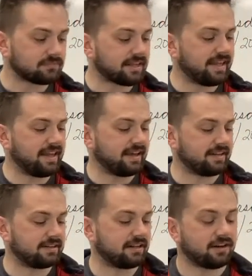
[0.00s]

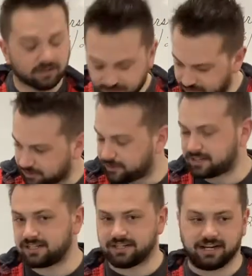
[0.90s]
And you're going
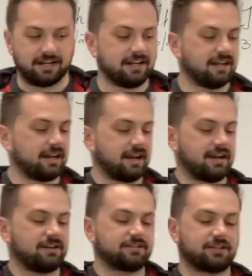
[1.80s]
to need
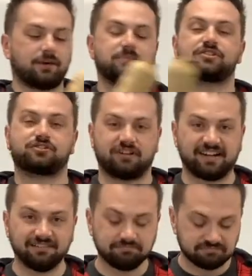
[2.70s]
some
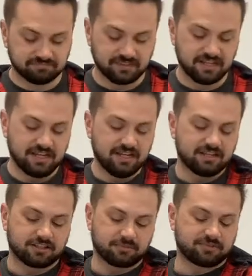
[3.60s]
string.
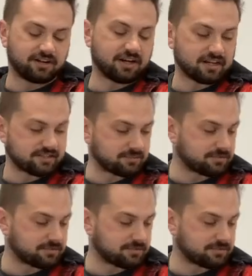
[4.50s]
I got some